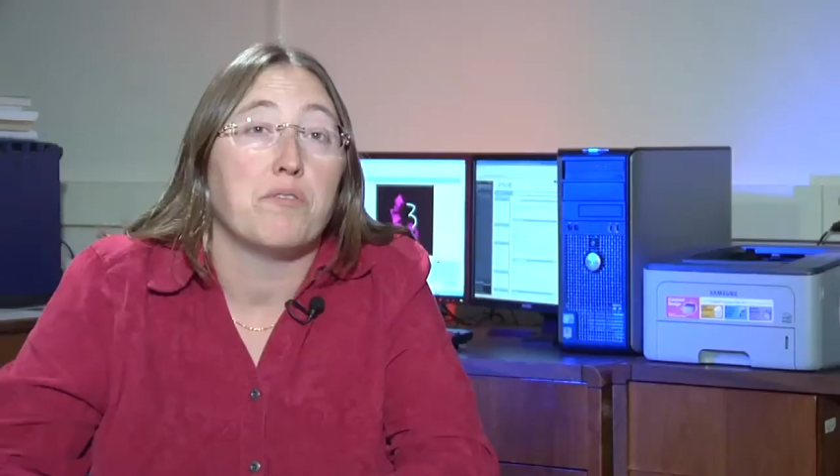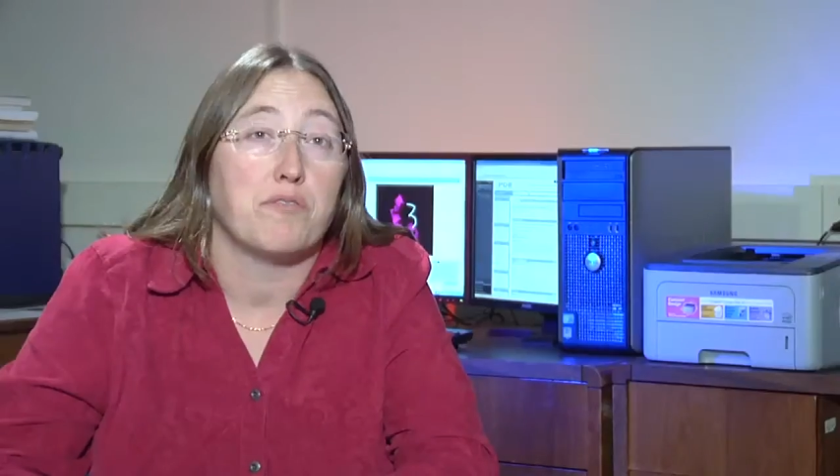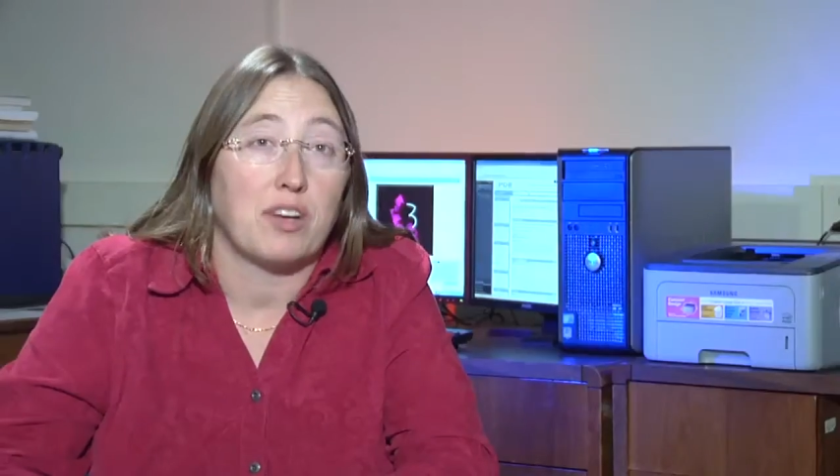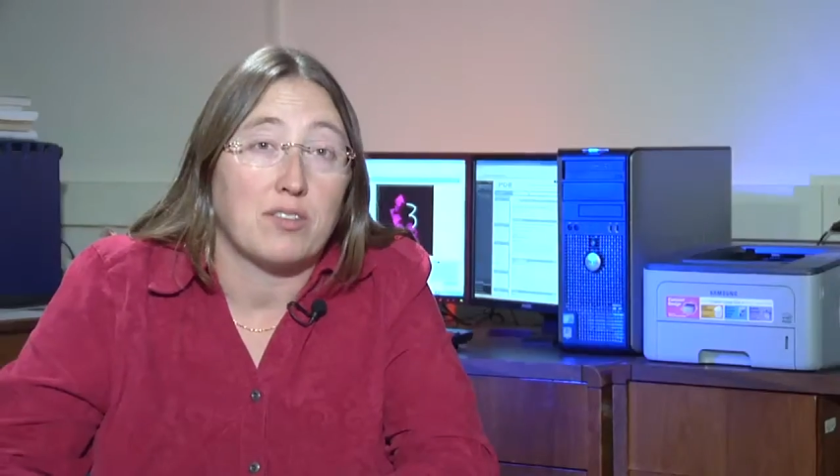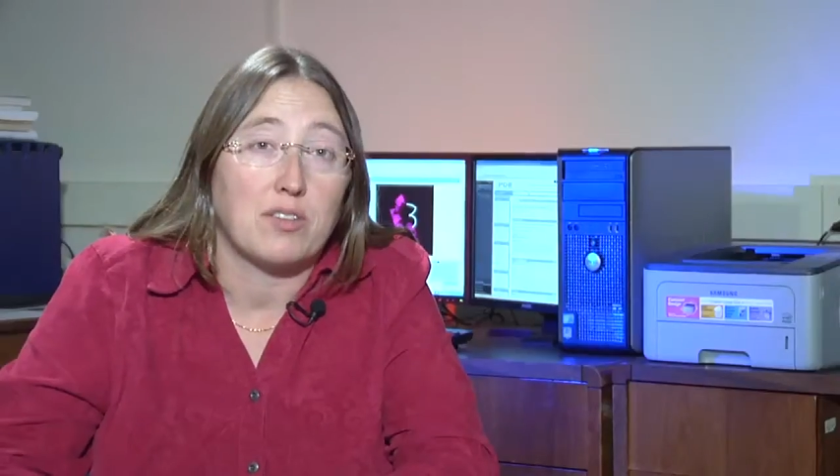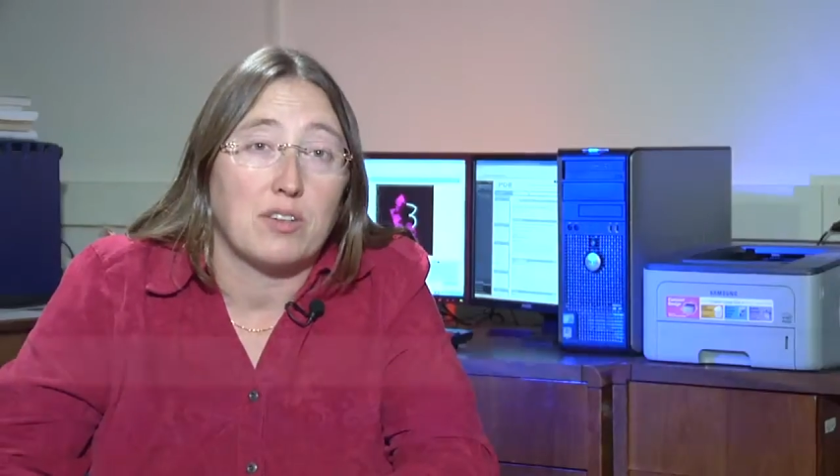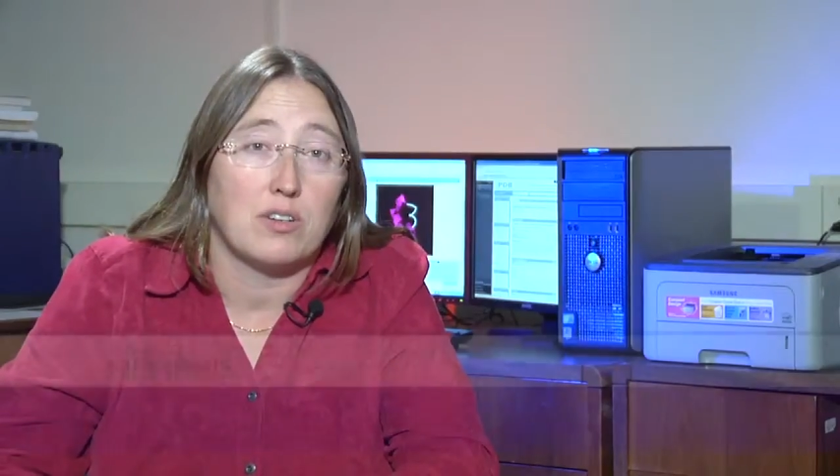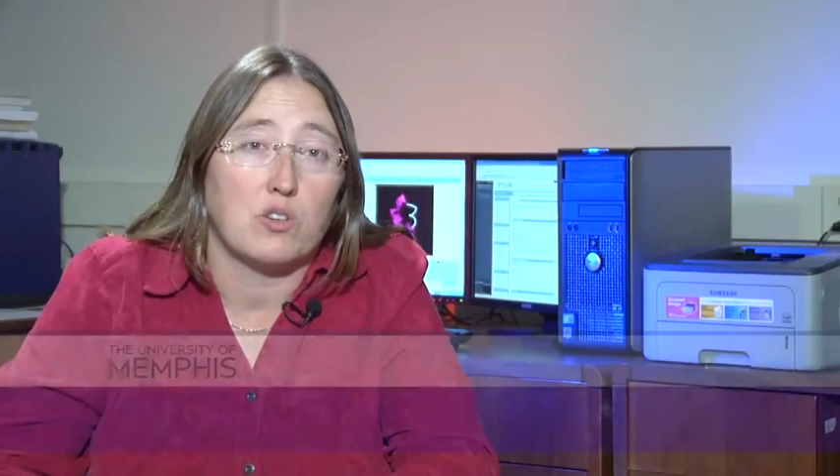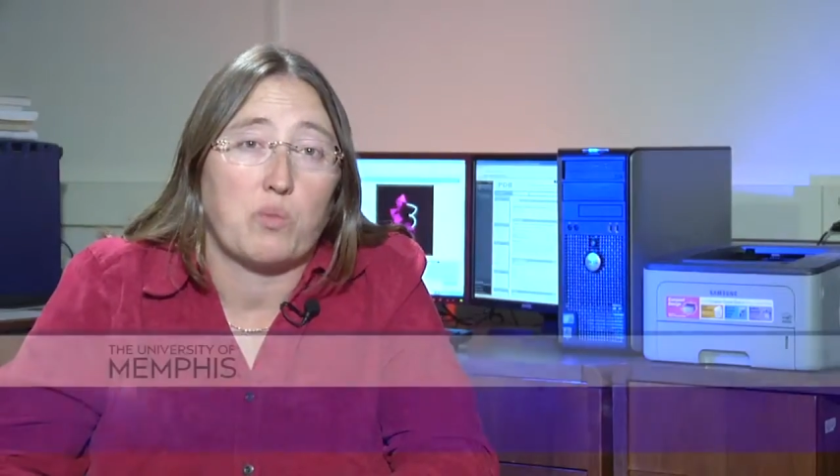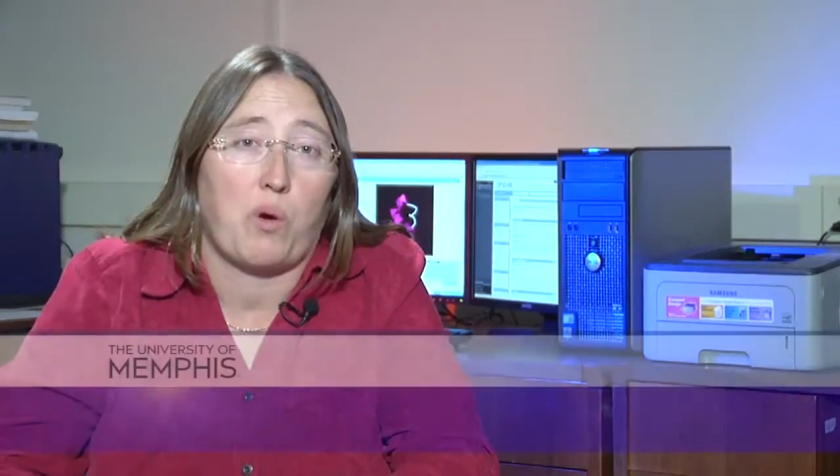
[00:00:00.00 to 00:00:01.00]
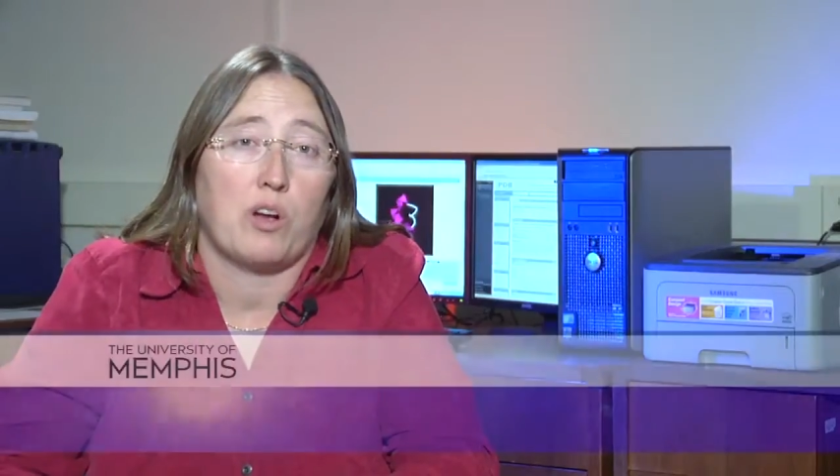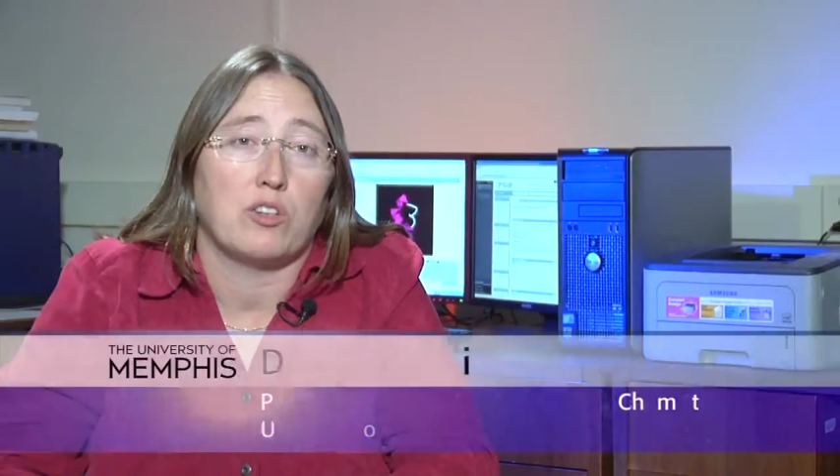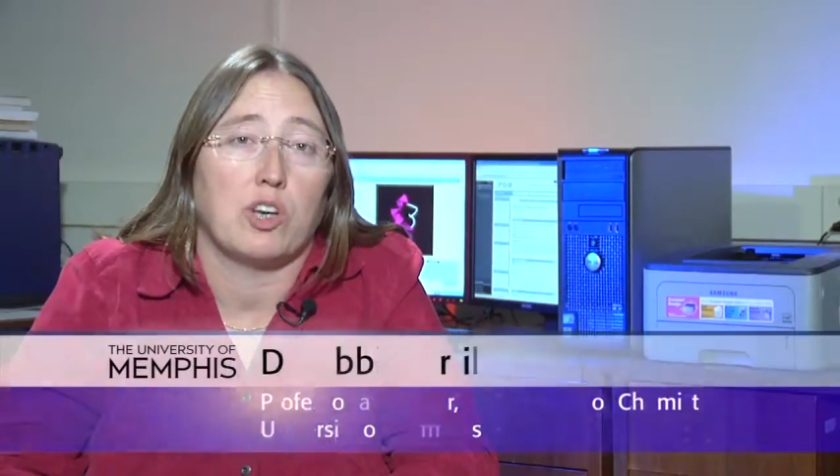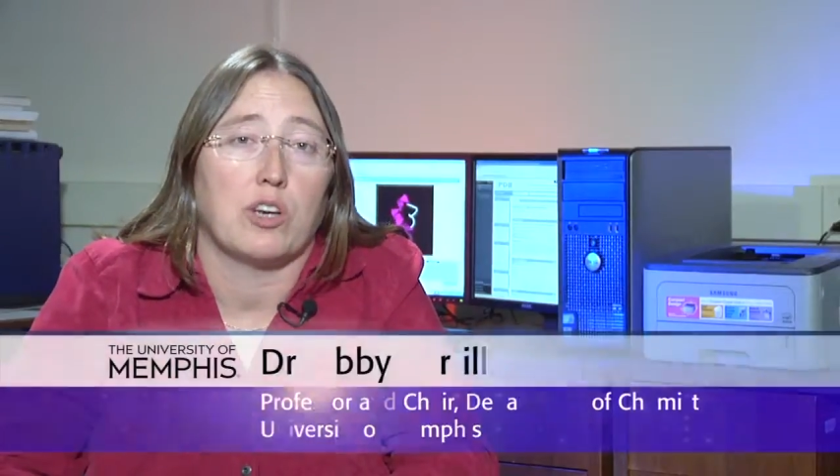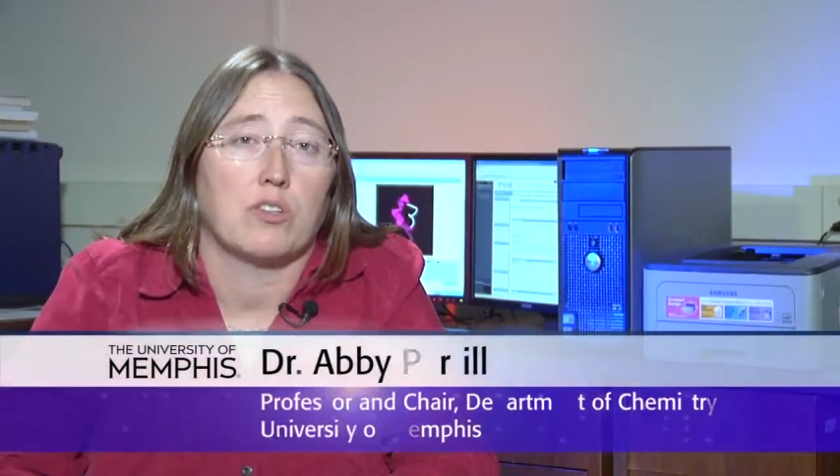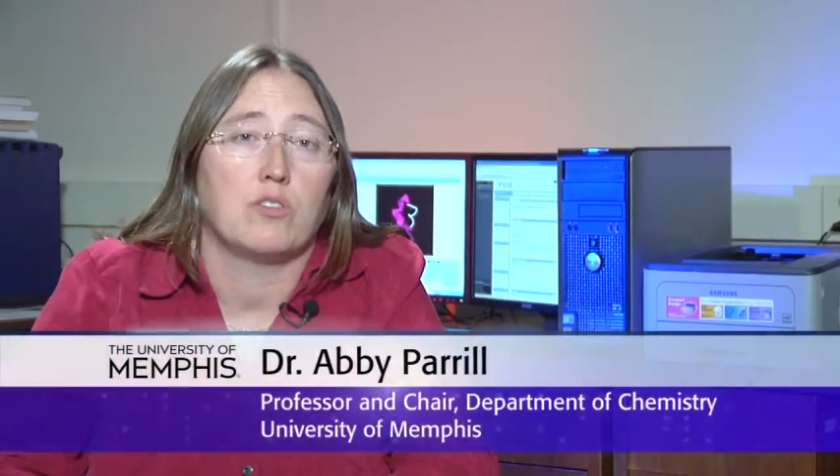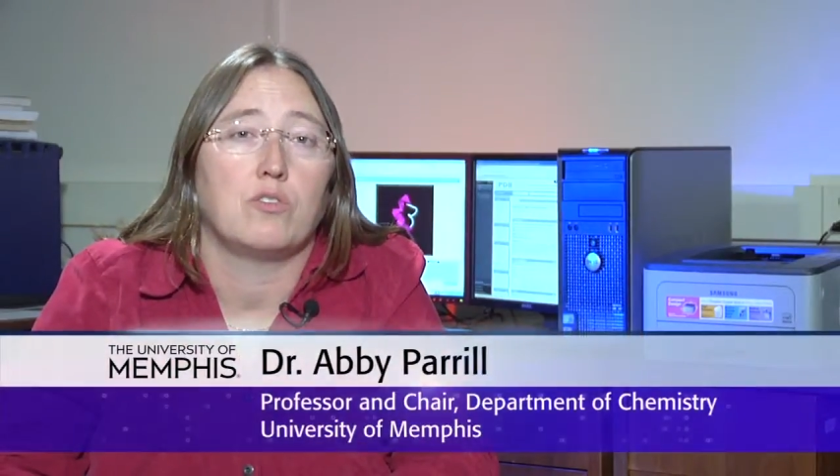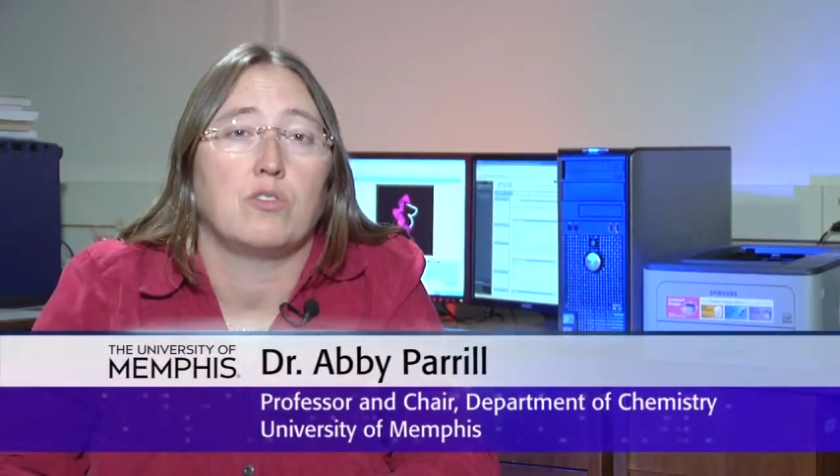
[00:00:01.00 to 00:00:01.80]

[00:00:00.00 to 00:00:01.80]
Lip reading: invested in his project,